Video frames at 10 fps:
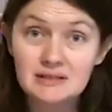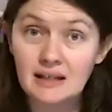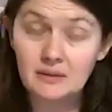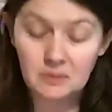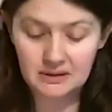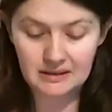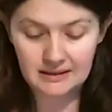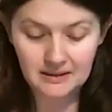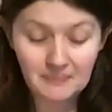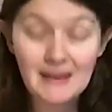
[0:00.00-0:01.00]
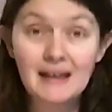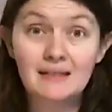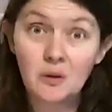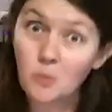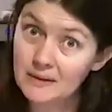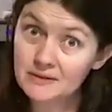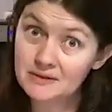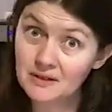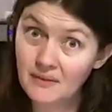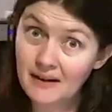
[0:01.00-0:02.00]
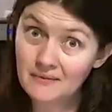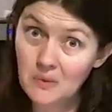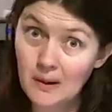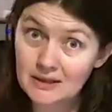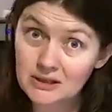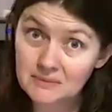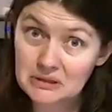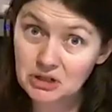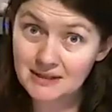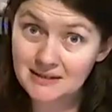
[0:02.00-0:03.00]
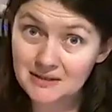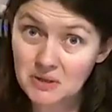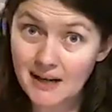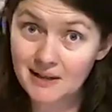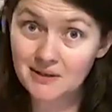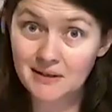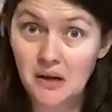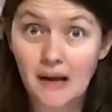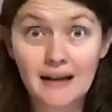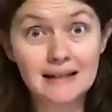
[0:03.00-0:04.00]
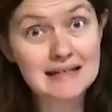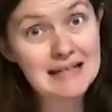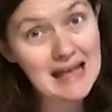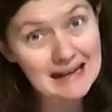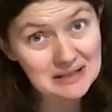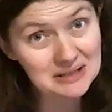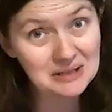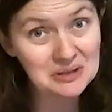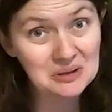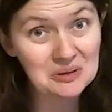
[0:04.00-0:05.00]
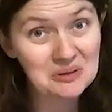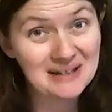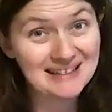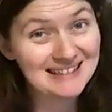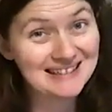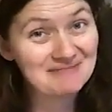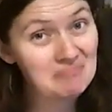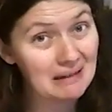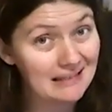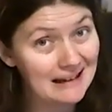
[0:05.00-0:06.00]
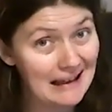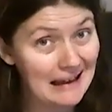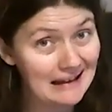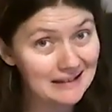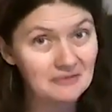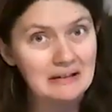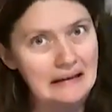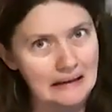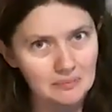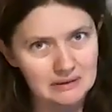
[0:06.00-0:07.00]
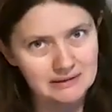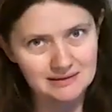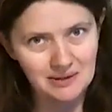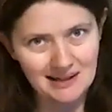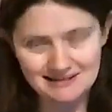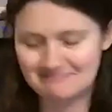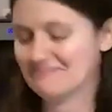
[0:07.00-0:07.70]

They will survive the washing machine and the dryer. They're not intended to, but they can if it happens, okay?